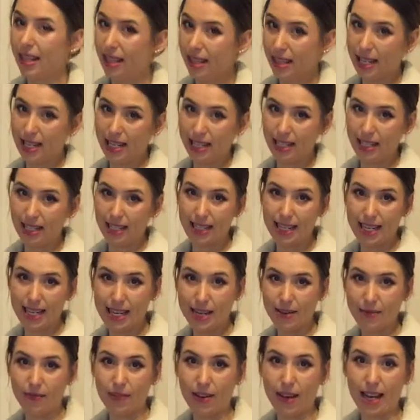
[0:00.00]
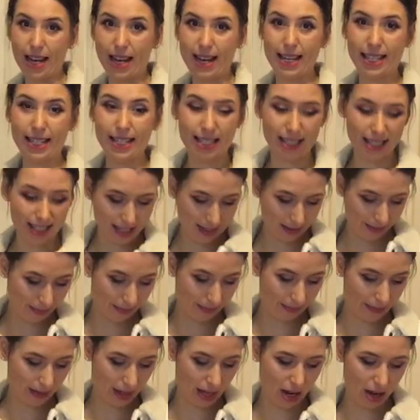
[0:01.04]
this Levi's
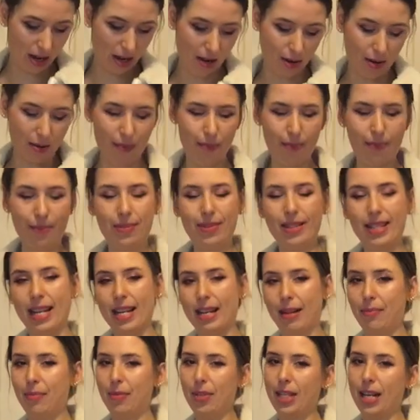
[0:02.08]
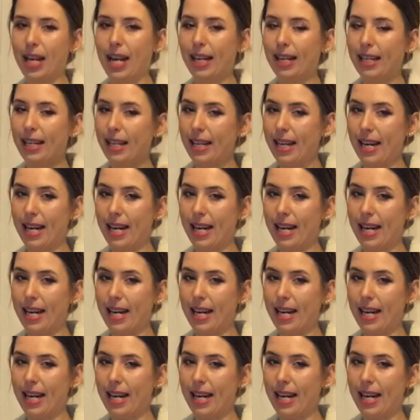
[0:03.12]
denim jacket.